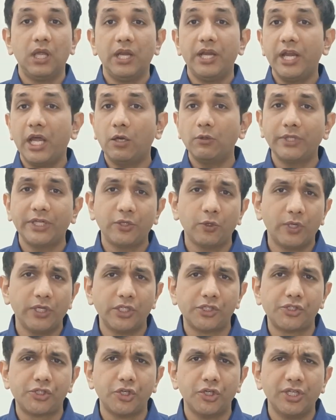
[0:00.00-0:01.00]
Now that you
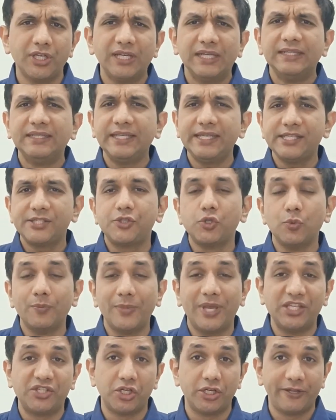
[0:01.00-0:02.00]
understood these two
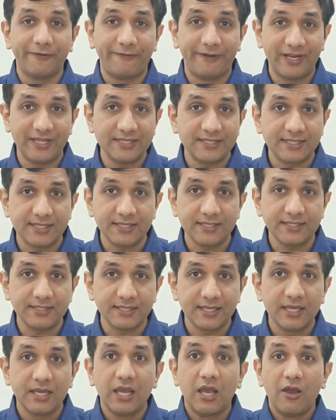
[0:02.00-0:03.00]
major
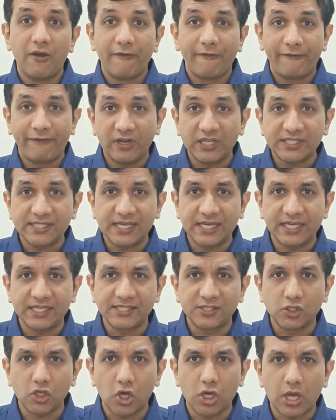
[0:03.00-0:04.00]
differences, first let
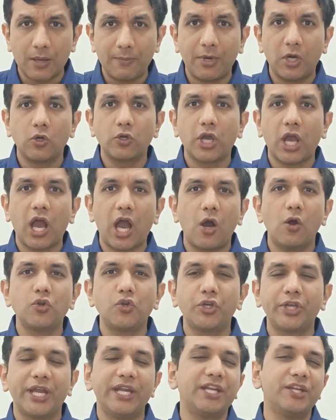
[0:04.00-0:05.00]
us talk about how
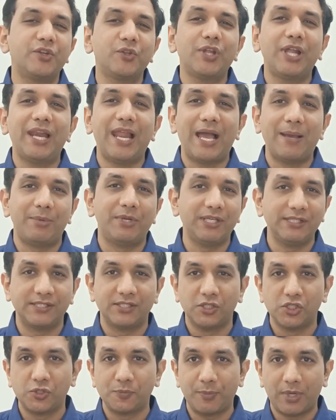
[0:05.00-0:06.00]
to get into the lab
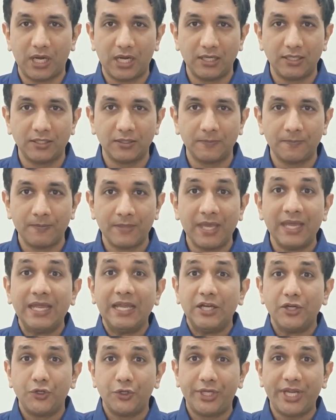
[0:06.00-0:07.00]
research part.
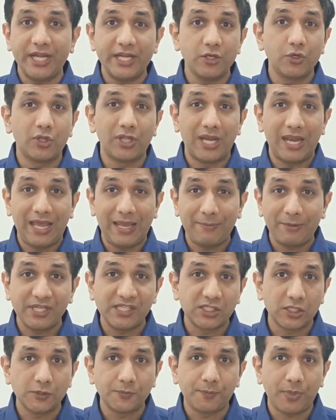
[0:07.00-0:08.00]
To get into the lab
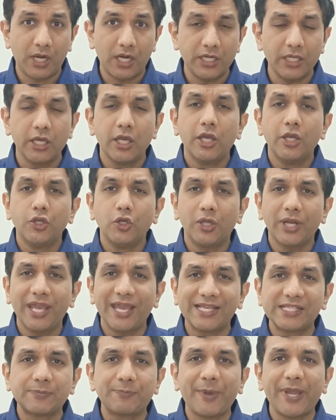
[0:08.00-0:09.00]
research part, you are
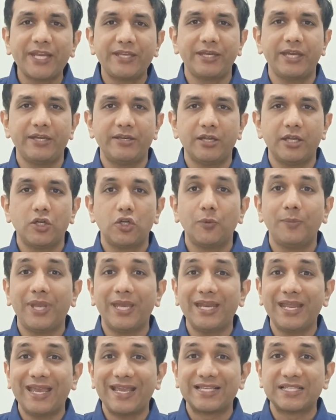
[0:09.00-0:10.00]
expected to be
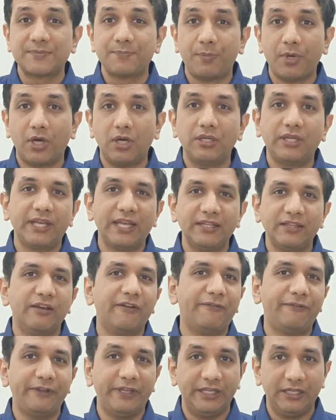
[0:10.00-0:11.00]
an expert in
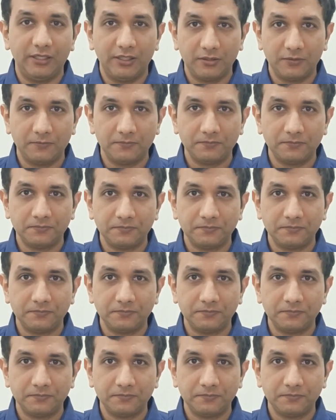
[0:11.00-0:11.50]
the field.